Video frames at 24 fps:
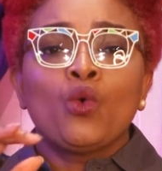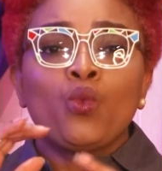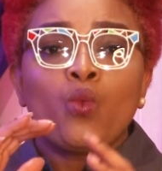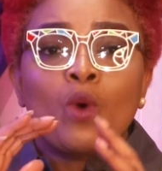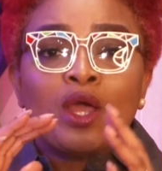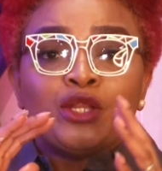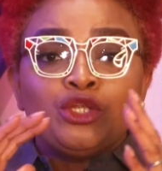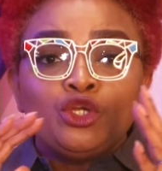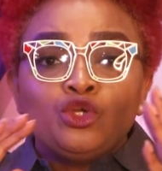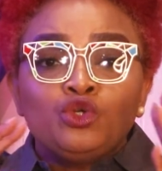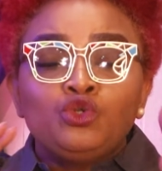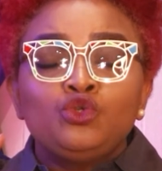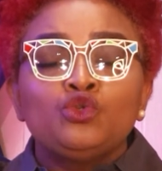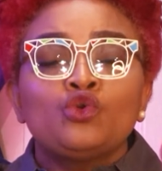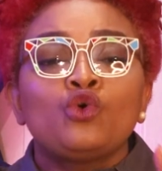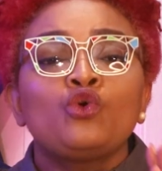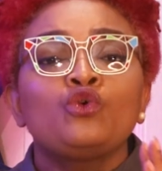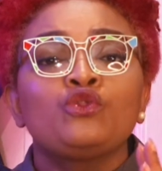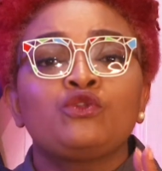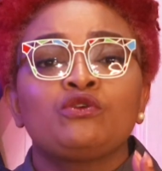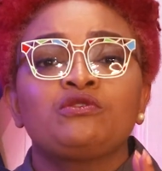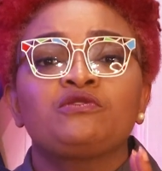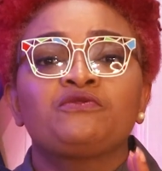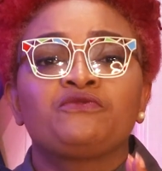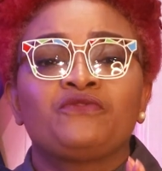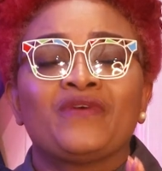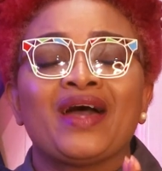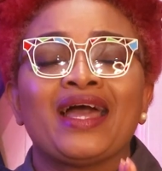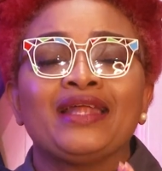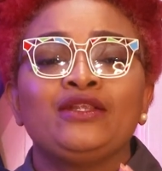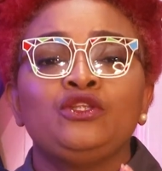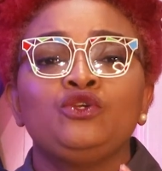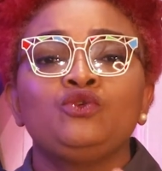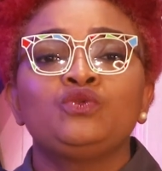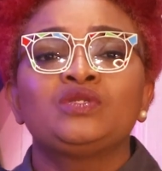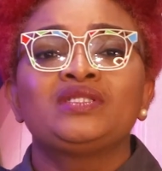When you know those
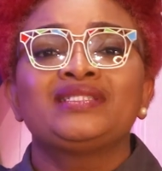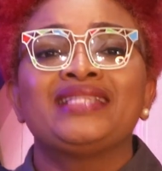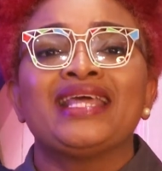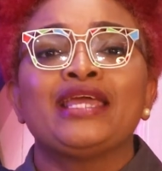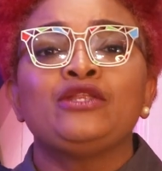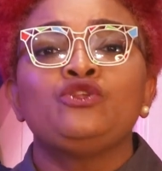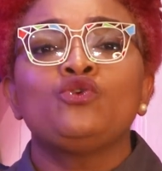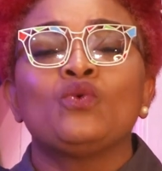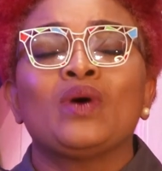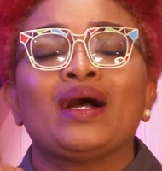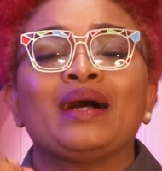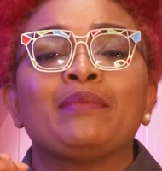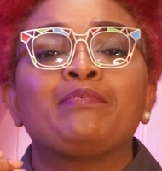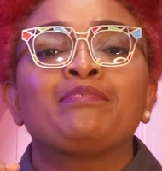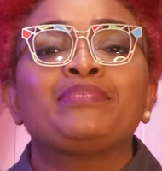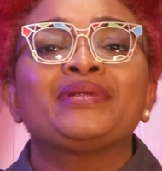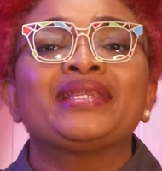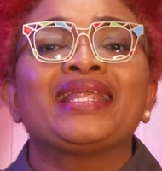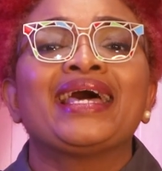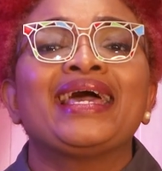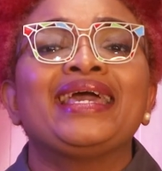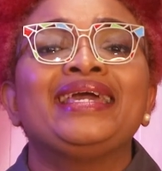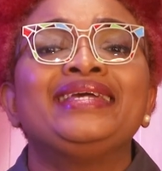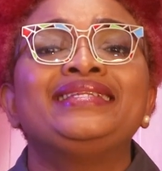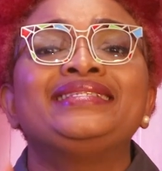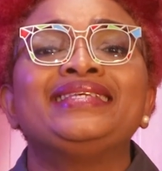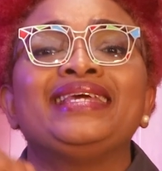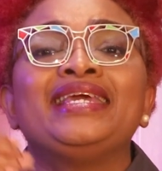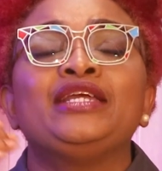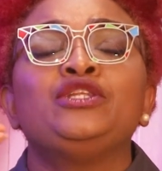values, then you apply it